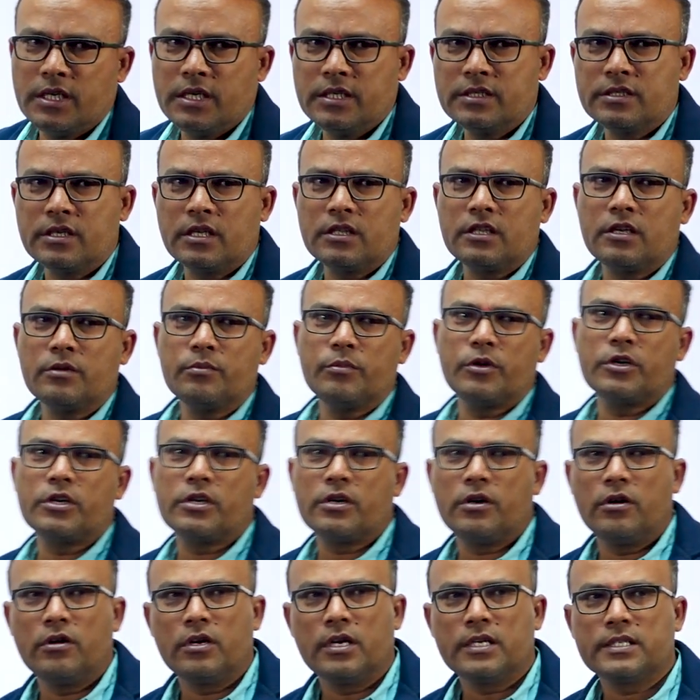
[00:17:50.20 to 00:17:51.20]
is nothing but
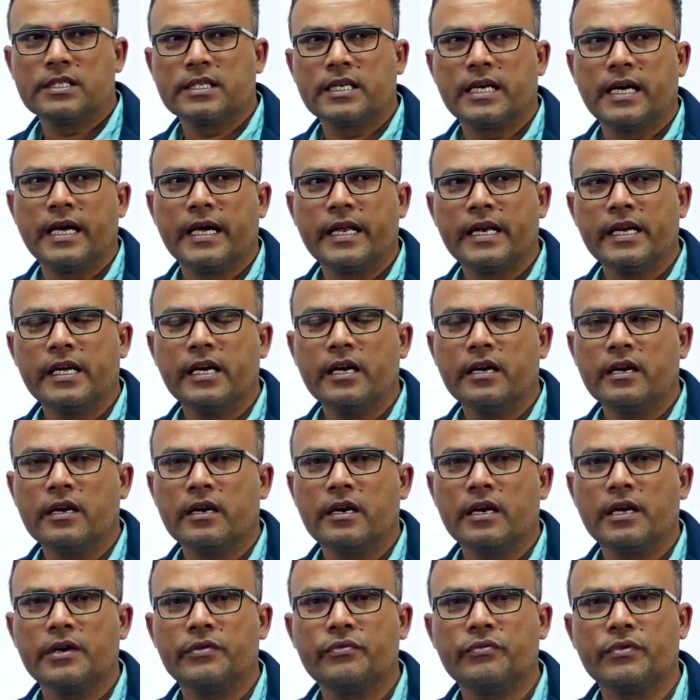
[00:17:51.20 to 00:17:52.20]
called as carrier
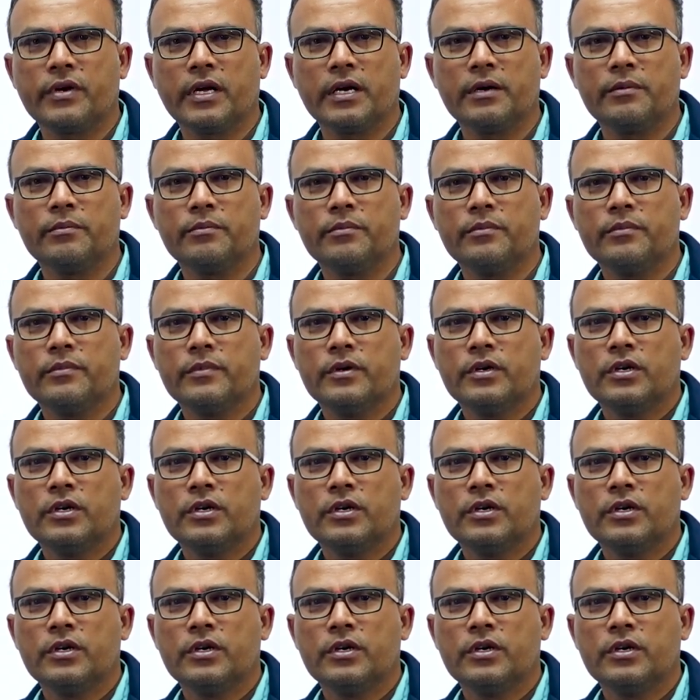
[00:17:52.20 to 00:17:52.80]
lifetime,